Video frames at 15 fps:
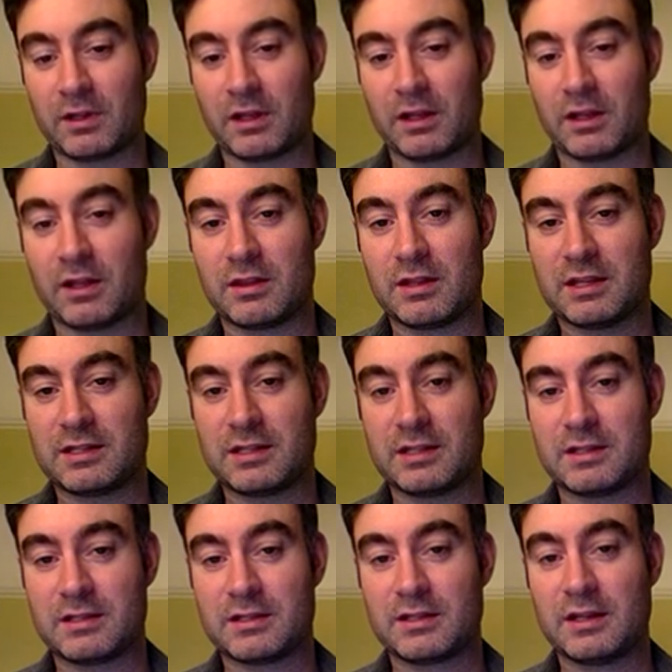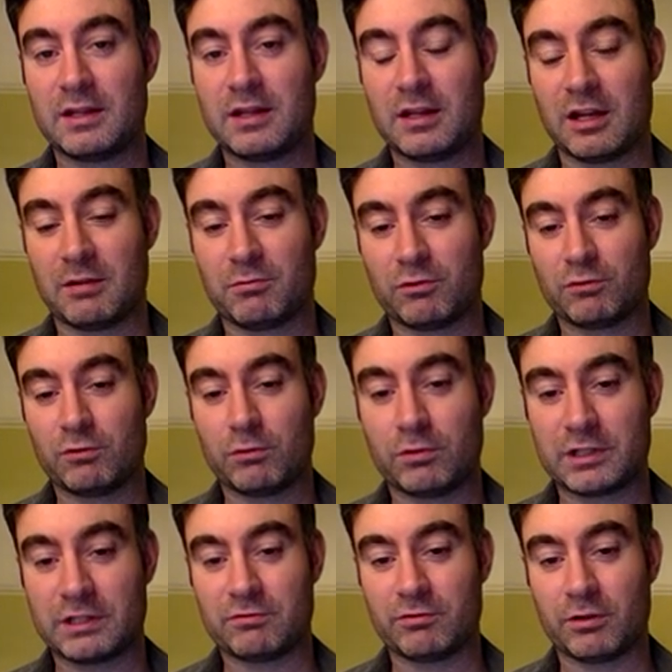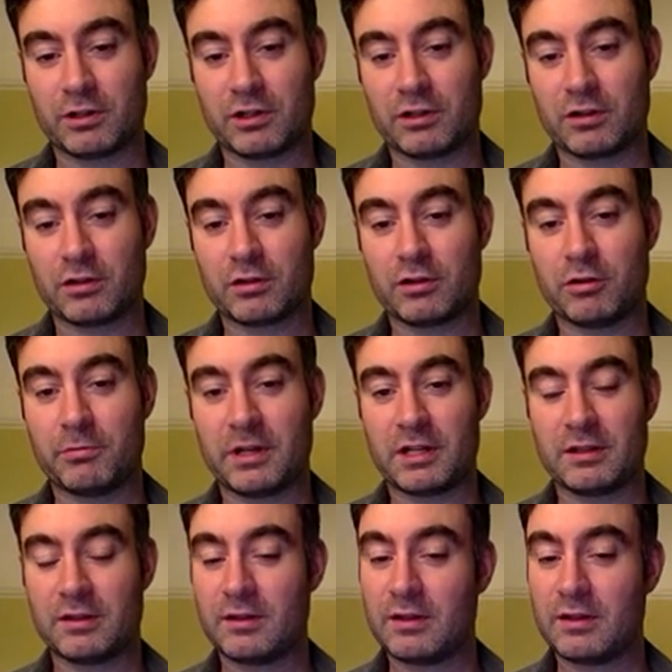and this is a marauding rook and can come in,